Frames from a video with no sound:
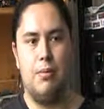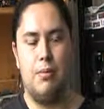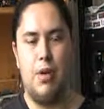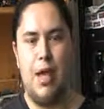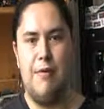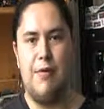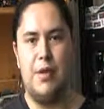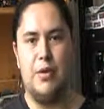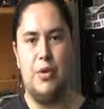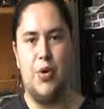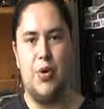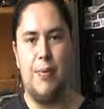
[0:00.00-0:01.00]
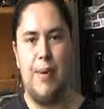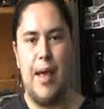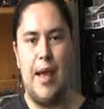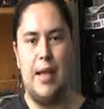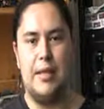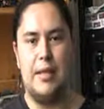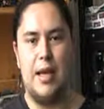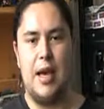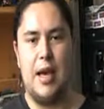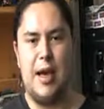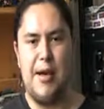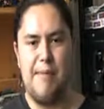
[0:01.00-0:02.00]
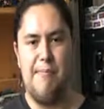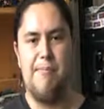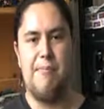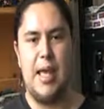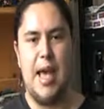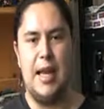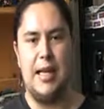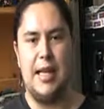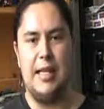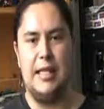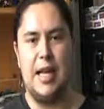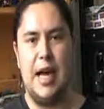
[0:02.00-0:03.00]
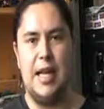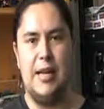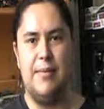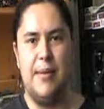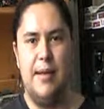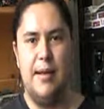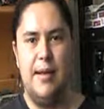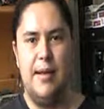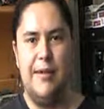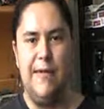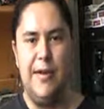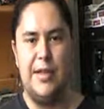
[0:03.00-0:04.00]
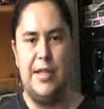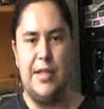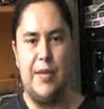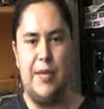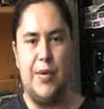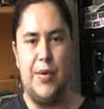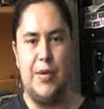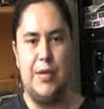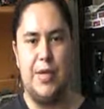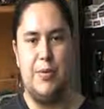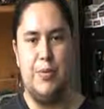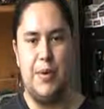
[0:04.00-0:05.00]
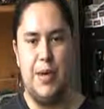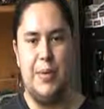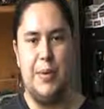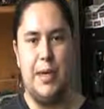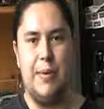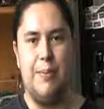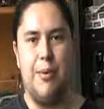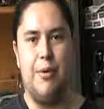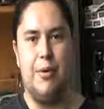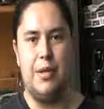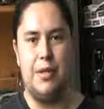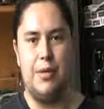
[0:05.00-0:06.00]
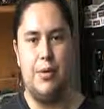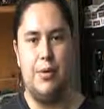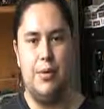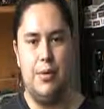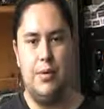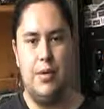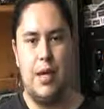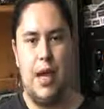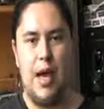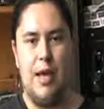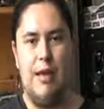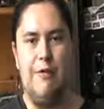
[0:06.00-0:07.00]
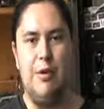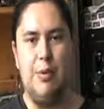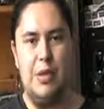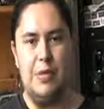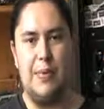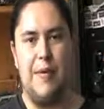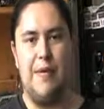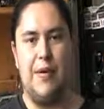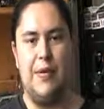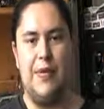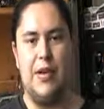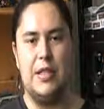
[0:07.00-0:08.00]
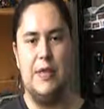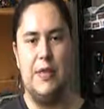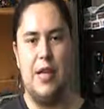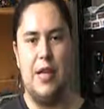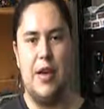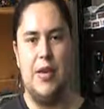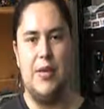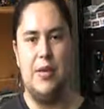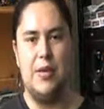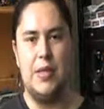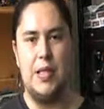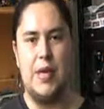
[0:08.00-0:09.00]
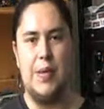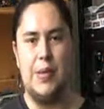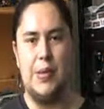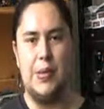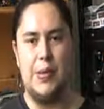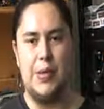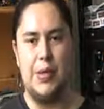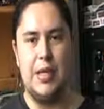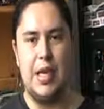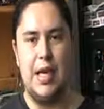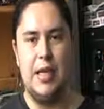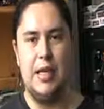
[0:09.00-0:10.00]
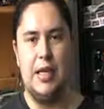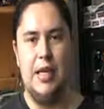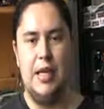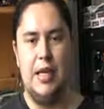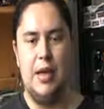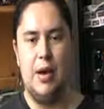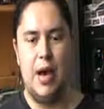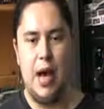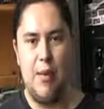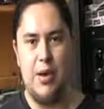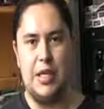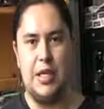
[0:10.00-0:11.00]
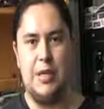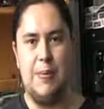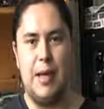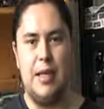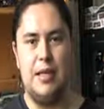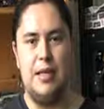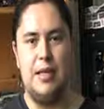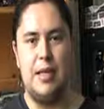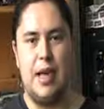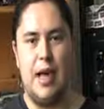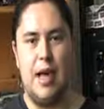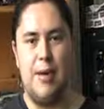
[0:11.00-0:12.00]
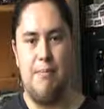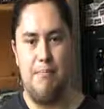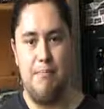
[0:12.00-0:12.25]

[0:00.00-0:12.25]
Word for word: we'll have a little talk about uh, how to get started. First thing, of course, that's really, really important is tools. Uh, if you watch my very first video, you'll see what tools you need, uh, what expense. Uh,